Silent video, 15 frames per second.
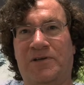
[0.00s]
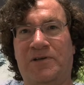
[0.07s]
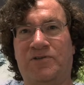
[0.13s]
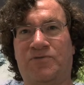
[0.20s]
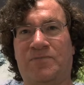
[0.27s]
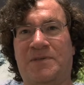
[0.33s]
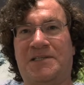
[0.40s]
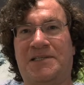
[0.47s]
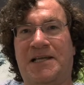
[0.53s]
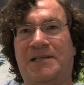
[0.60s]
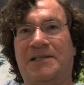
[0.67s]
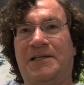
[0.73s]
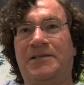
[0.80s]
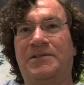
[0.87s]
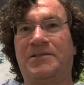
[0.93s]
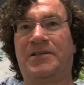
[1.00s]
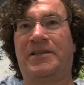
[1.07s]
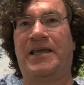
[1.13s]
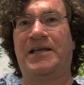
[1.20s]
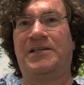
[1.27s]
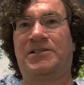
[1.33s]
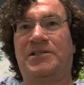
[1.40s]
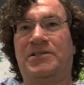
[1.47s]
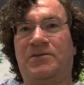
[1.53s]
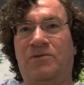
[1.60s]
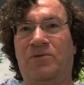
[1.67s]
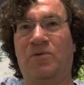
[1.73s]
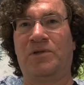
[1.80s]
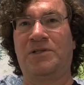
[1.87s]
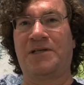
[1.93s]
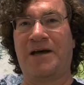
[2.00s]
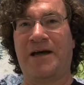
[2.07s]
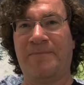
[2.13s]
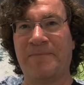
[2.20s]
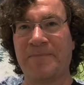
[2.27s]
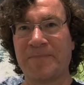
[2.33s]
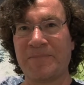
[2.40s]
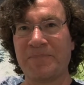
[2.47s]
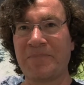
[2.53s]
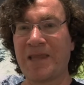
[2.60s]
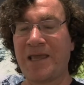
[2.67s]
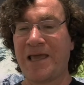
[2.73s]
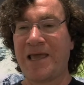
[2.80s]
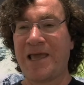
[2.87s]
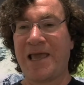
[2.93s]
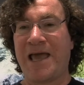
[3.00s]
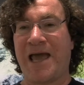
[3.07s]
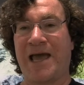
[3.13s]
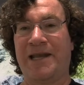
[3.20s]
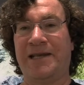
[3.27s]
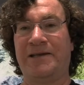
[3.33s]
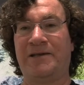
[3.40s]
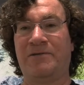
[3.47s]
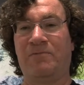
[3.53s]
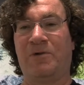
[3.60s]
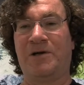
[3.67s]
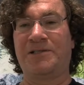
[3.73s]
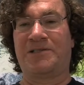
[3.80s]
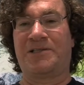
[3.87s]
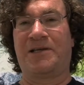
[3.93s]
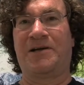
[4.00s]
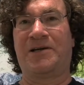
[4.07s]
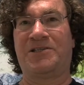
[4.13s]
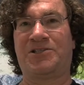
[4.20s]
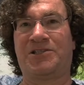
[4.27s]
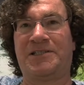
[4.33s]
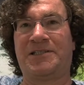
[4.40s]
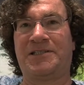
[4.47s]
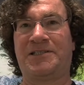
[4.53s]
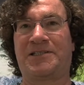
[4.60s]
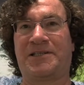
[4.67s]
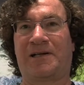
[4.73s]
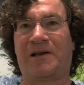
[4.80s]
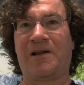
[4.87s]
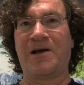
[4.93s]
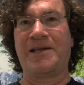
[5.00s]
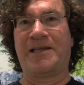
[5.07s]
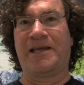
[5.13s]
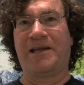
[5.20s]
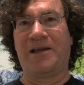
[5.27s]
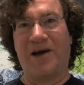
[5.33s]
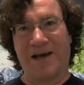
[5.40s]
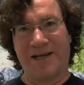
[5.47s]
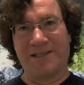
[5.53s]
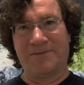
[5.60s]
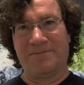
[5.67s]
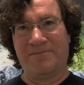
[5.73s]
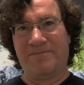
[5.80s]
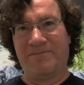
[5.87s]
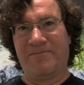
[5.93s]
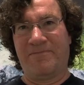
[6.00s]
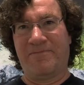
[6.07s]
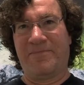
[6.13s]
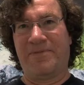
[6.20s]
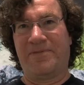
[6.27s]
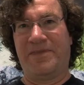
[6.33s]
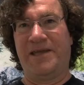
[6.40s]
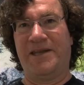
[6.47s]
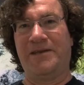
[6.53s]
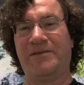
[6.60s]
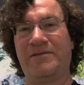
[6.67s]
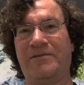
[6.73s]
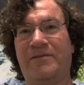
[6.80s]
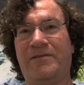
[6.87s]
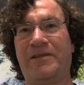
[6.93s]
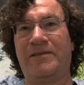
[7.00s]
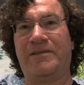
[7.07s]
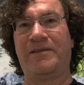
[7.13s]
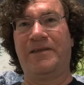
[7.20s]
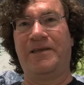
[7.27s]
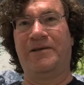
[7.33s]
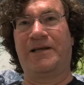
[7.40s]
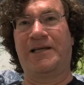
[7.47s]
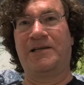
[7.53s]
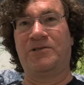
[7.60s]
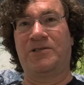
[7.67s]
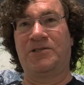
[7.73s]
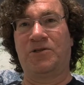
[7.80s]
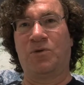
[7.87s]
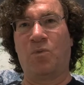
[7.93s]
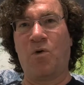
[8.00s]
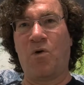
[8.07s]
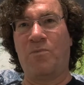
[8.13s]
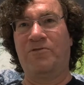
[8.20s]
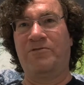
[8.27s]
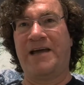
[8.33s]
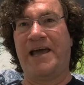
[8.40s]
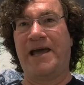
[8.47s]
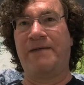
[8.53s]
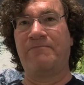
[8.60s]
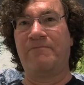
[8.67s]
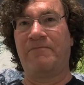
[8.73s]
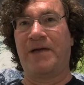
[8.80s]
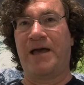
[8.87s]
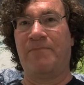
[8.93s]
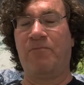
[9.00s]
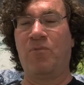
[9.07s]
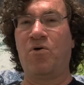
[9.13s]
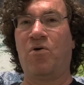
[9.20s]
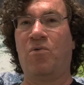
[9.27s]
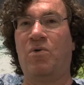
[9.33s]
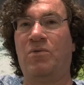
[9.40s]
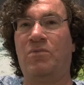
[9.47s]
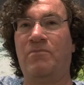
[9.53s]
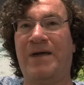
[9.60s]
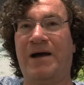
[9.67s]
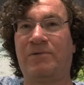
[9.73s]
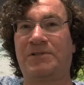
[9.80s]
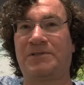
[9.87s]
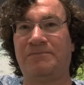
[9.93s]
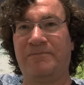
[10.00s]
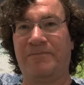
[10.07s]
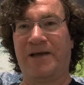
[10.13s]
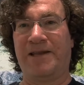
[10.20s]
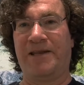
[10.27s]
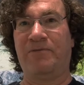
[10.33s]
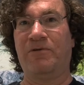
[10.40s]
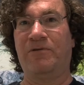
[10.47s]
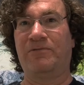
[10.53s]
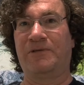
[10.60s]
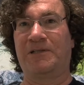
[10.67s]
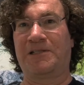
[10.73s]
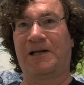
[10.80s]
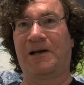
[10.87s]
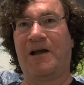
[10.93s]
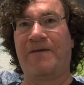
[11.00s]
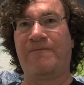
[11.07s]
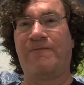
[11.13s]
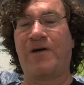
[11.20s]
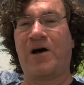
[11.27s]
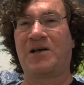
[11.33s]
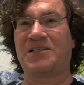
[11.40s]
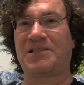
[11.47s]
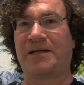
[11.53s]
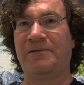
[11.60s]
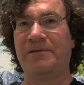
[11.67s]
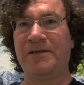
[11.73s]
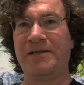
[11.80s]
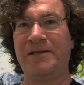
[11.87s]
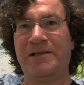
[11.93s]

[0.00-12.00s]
flows from the center to the edges all the time. And once the ice sheet is declining in height, then it goes into warmer air and more will melt and it will decline faster.